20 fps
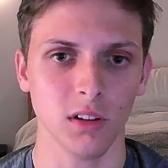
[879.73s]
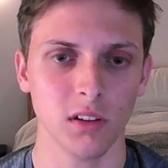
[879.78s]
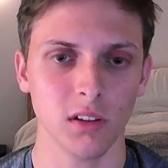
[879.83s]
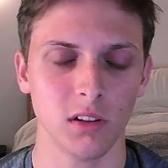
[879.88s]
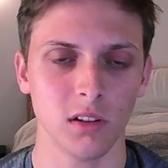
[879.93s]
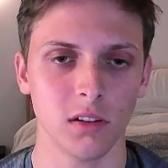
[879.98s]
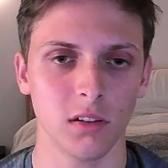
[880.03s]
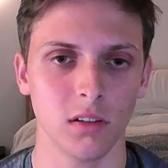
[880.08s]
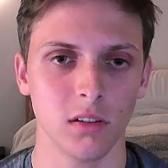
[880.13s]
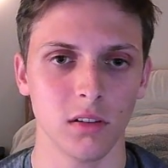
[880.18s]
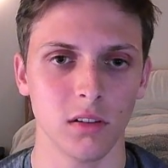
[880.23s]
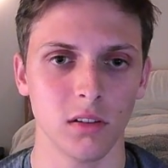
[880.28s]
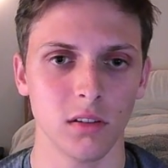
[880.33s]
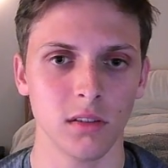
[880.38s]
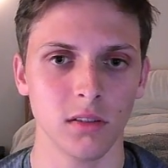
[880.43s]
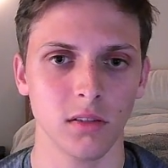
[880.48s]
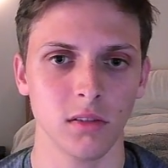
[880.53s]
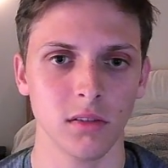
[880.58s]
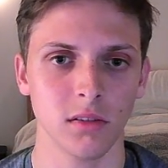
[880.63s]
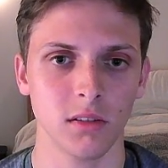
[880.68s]

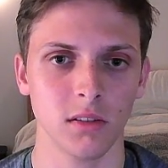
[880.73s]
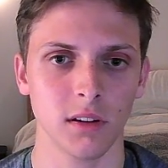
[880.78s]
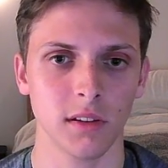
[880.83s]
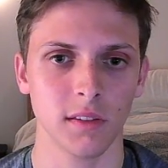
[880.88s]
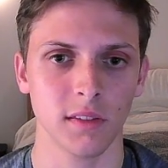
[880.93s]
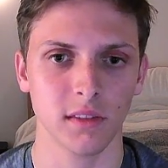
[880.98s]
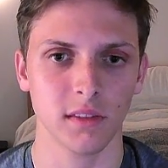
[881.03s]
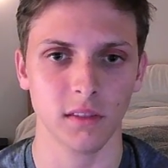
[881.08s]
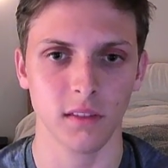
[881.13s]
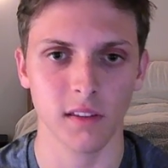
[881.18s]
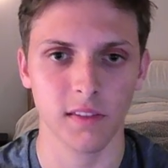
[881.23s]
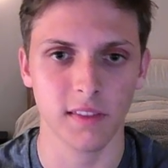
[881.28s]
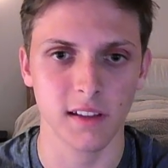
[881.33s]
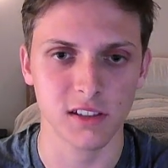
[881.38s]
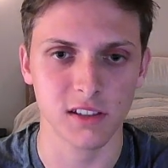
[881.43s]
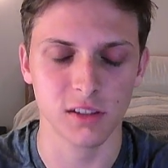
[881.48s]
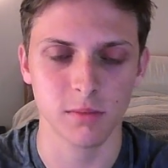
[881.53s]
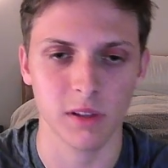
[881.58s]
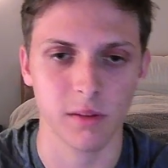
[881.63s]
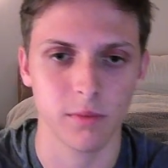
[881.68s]
I think that
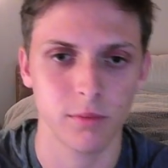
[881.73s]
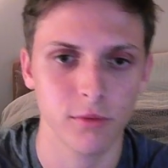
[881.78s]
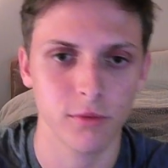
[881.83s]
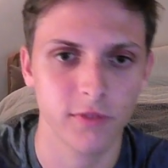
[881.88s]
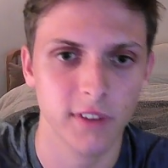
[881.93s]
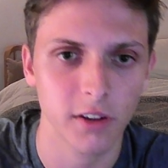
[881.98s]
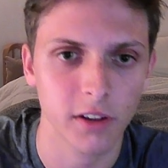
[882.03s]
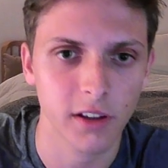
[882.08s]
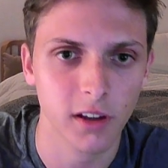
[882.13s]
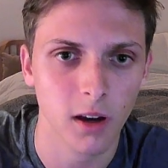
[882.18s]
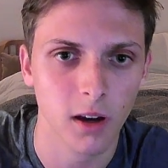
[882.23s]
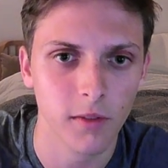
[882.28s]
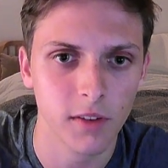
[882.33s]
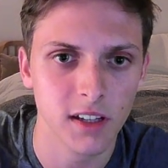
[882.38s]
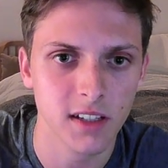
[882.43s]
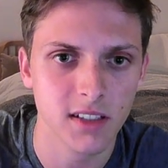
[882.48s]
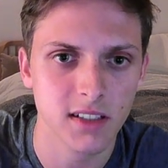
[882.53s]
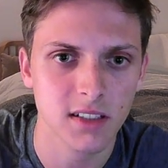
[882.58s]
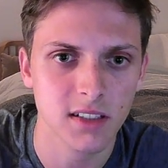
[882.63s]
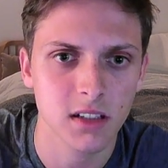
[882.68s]
should be fairly
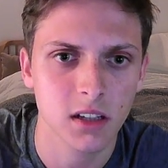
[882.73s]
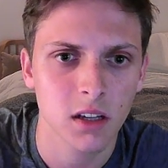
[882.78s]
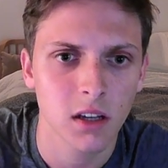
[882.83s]
obvious.